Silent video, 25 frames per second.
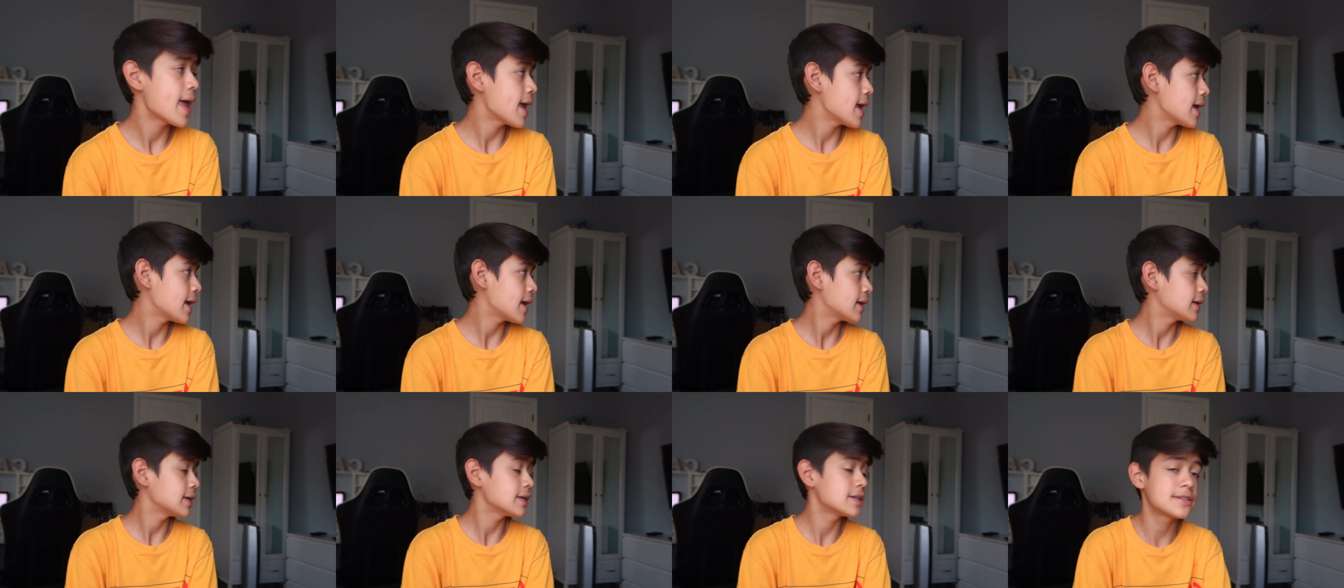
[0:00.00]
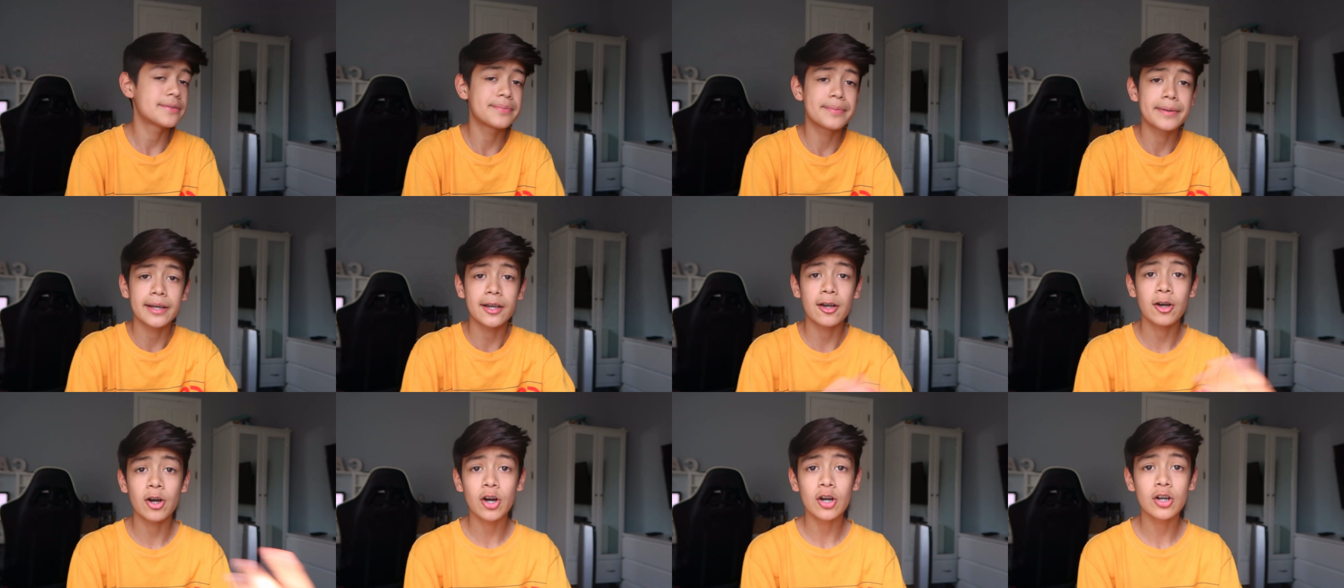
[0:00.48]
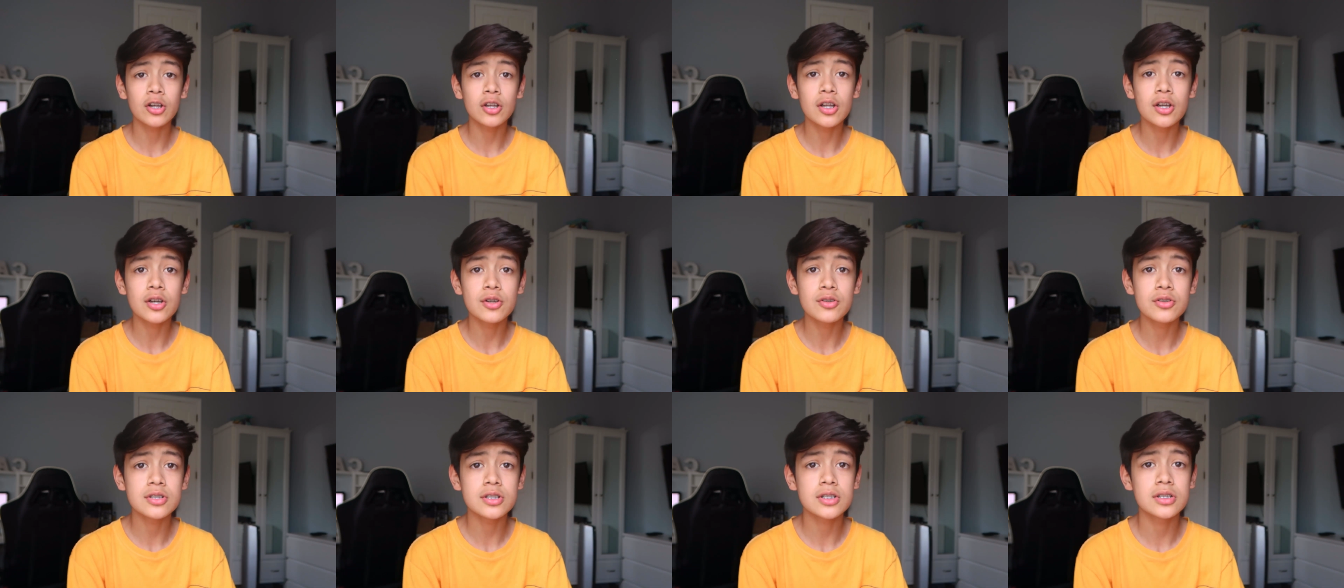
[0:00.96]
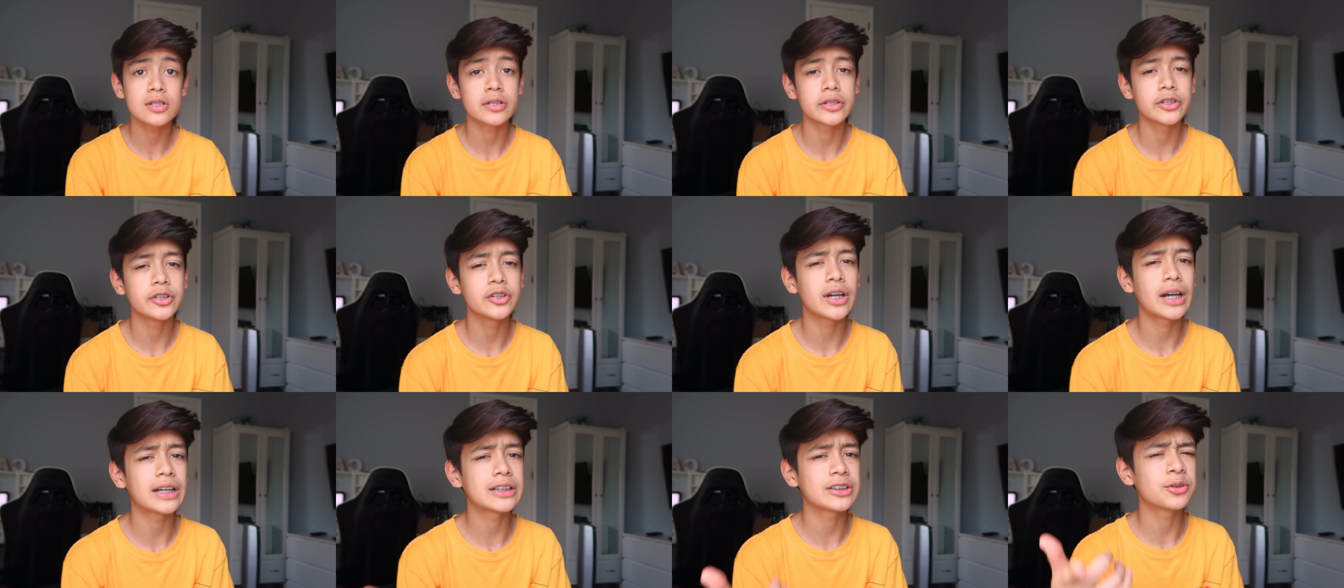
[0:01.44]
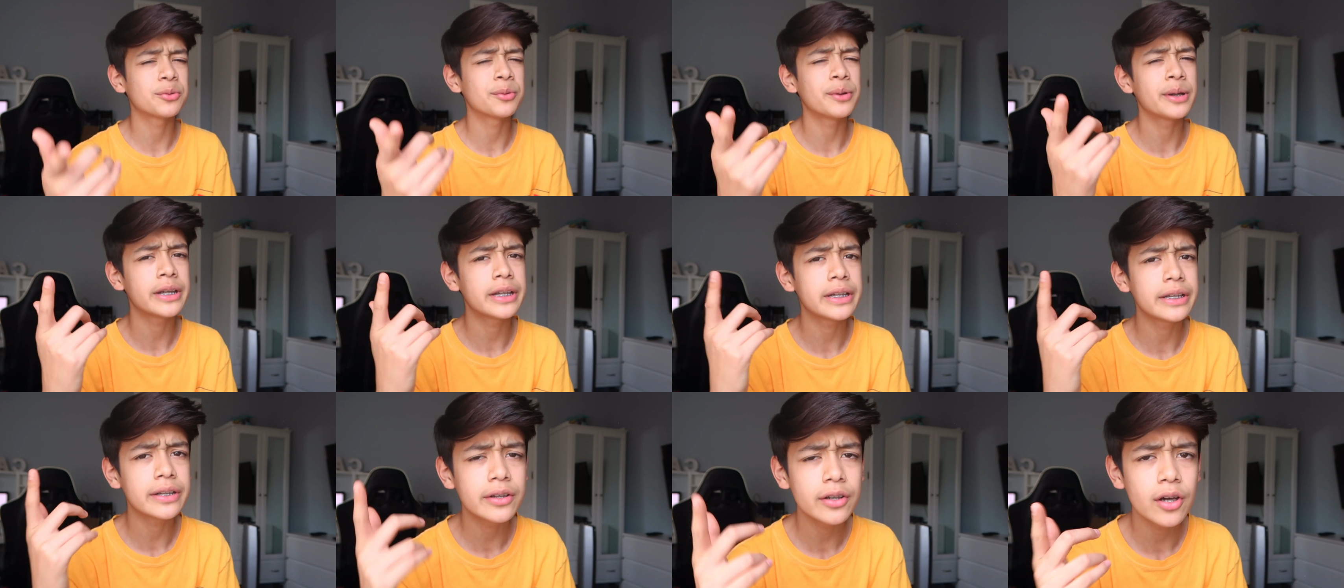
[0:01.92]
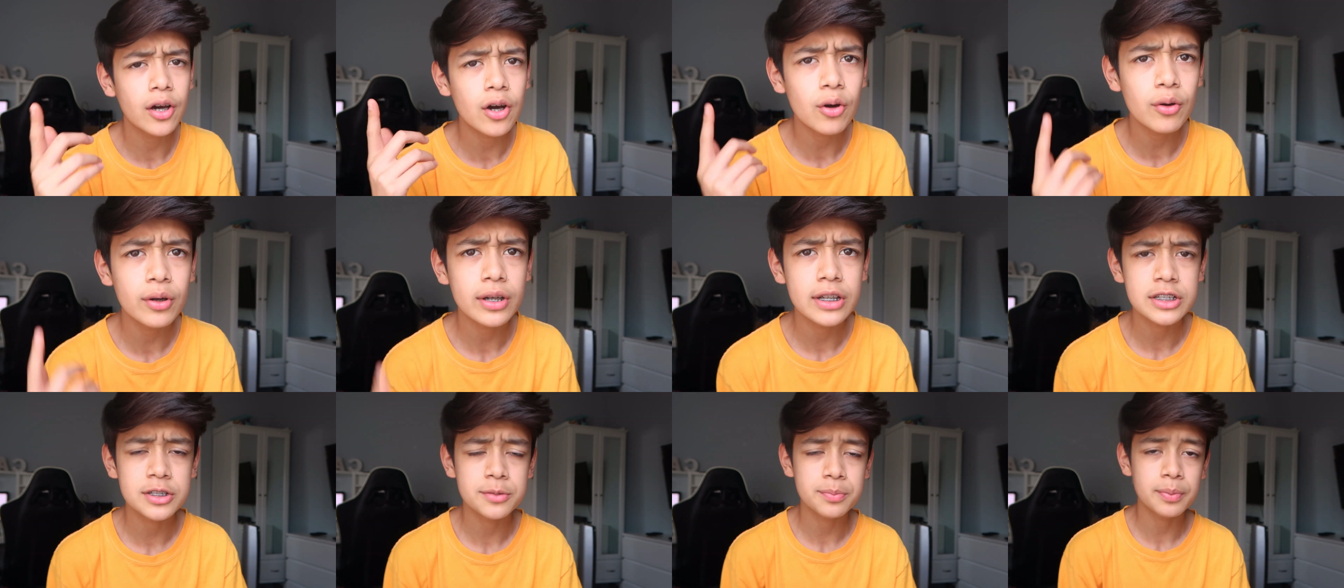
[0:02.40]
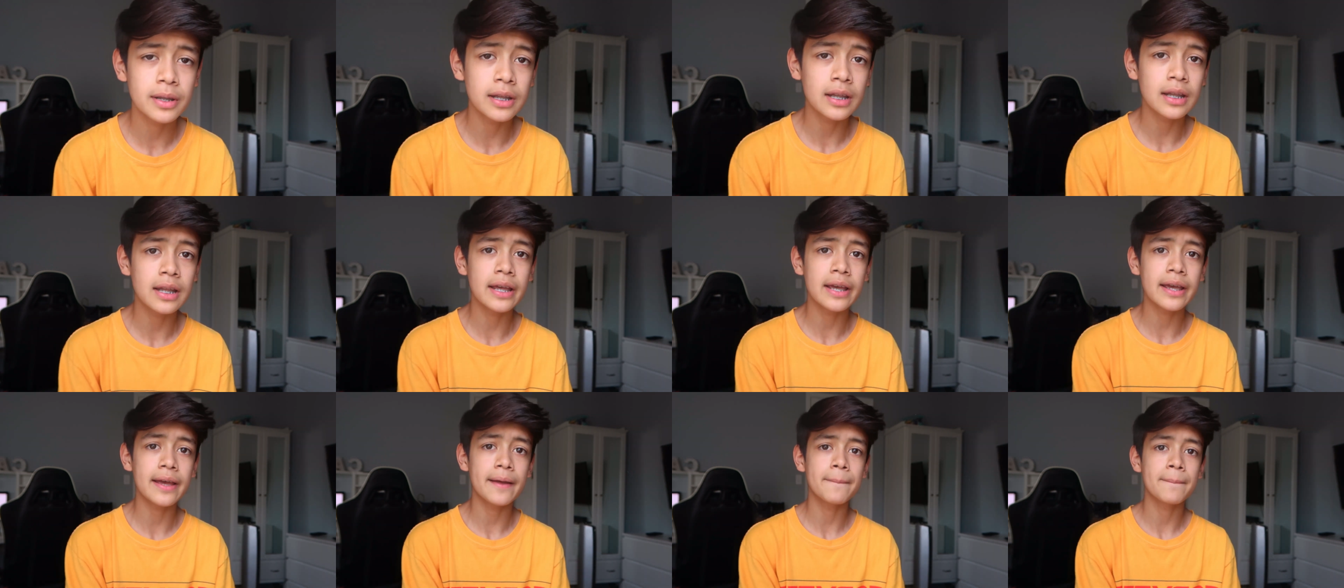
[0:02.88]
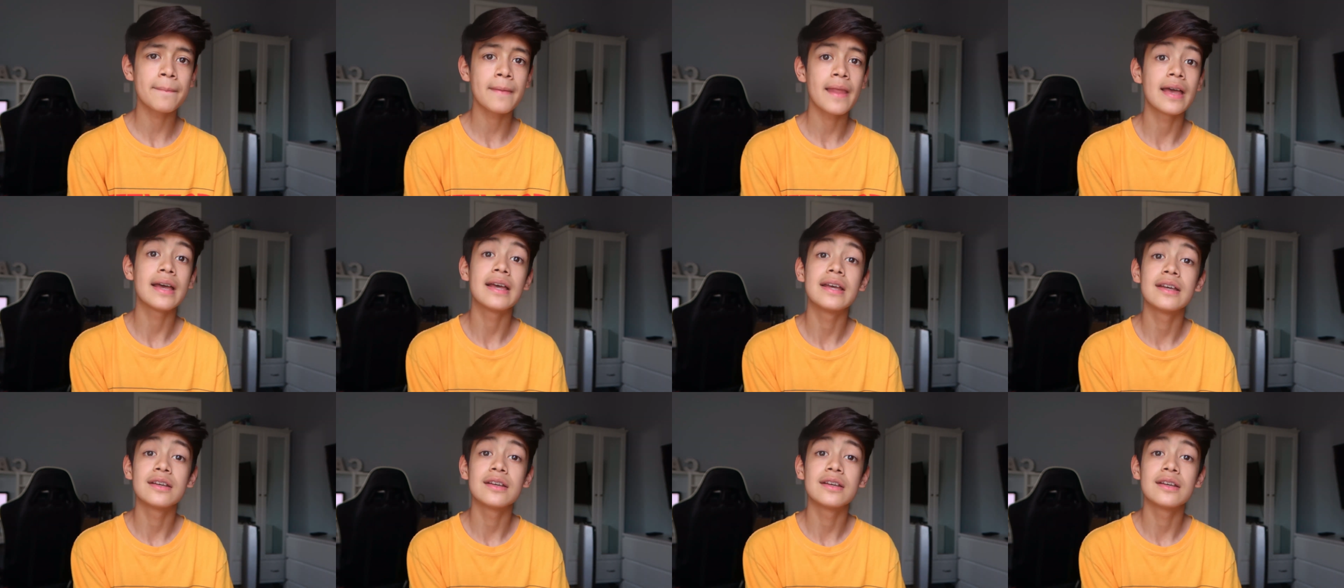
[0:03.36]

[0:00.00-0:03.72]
and it's been Carlos you guys already know it's been lit